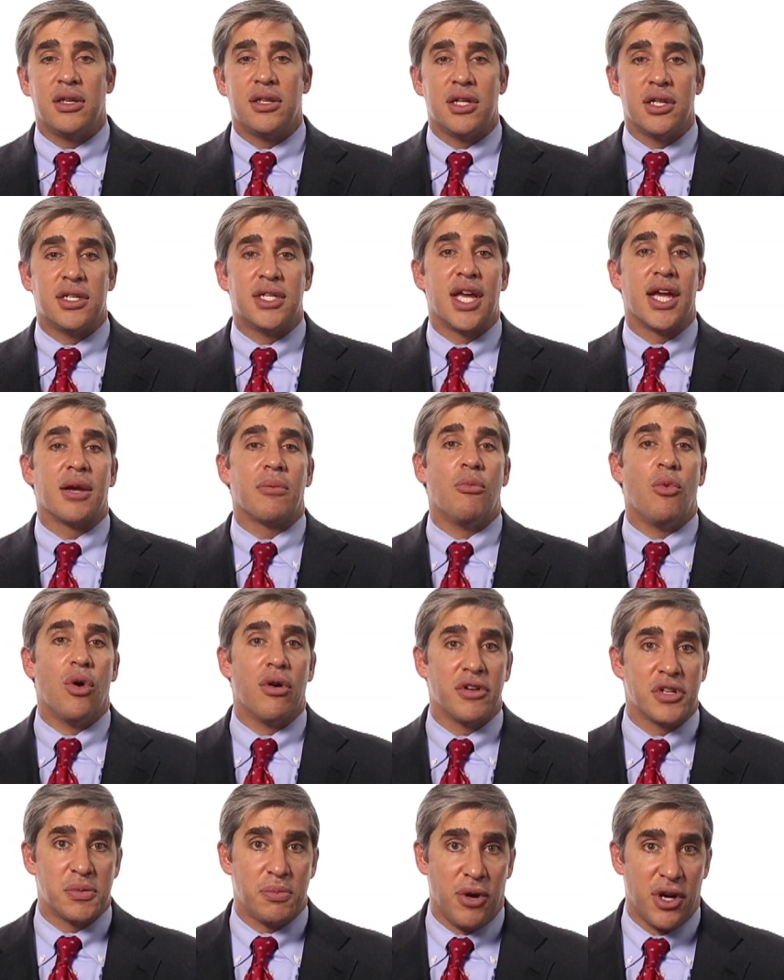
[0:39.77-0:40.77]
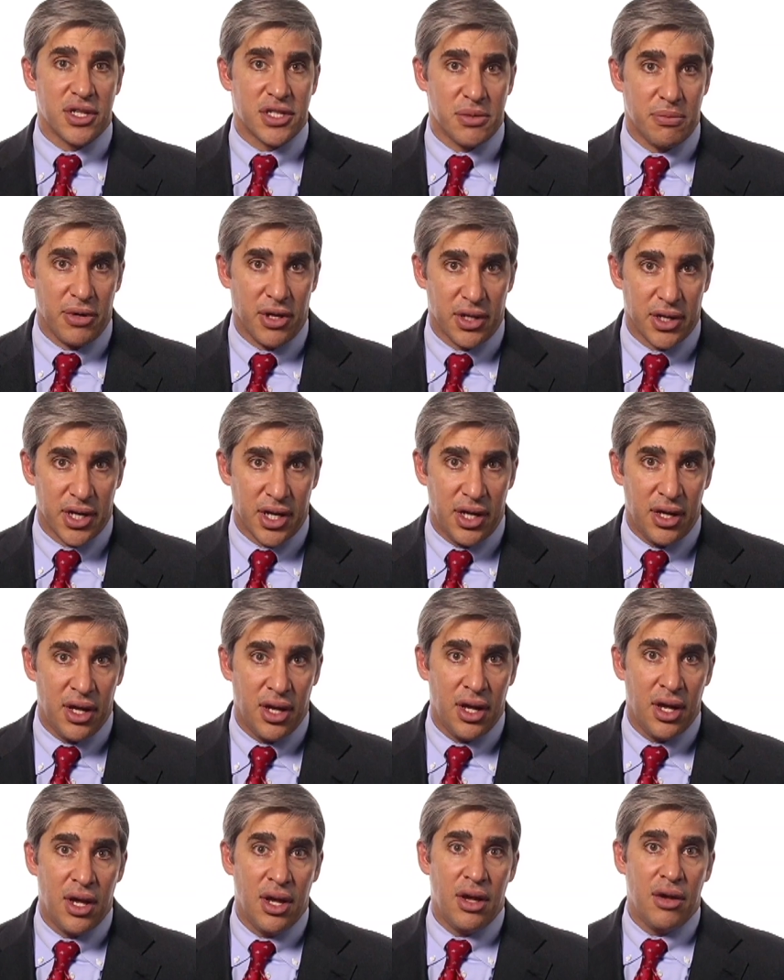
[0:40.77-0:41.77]
to take more responsibility
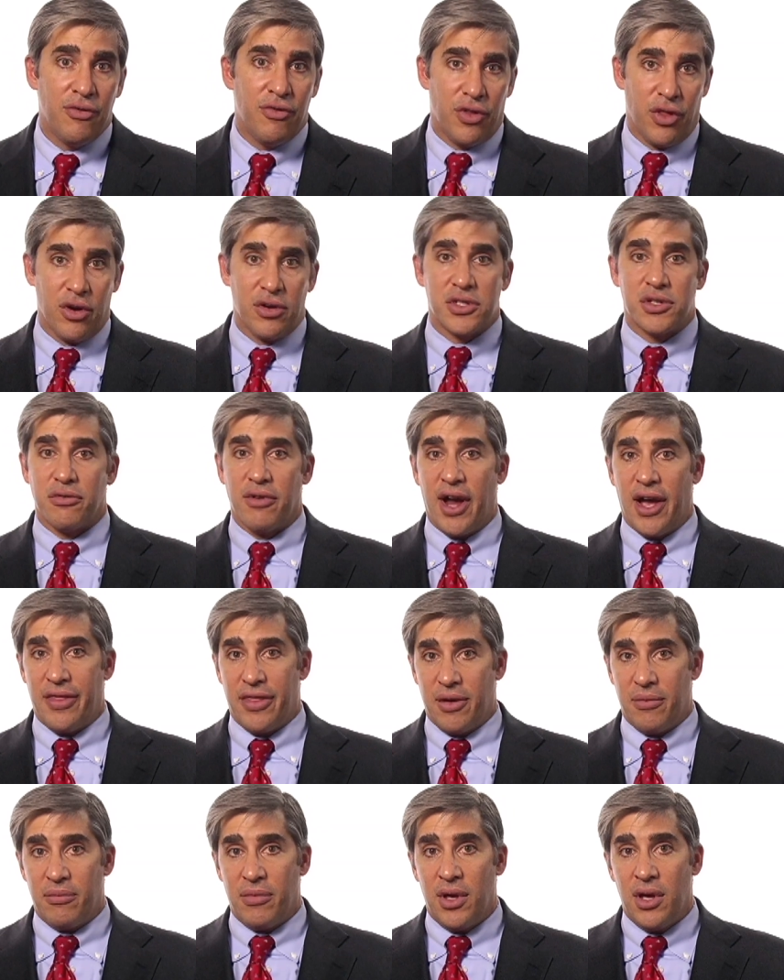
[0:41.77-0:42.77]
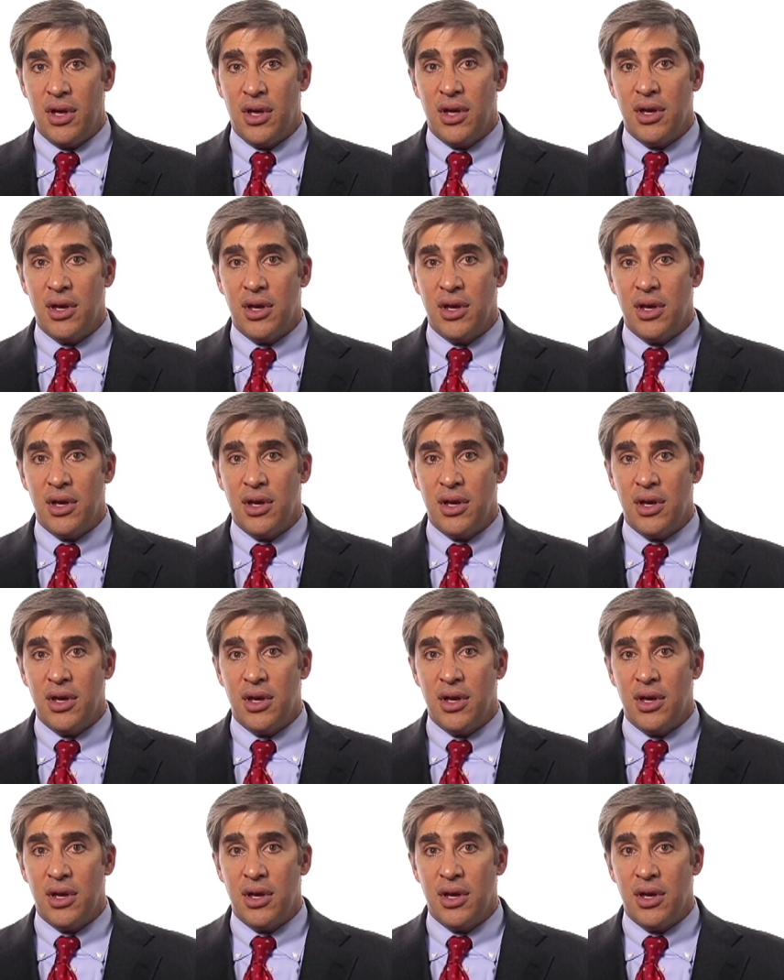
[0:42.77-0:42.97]
for those around them,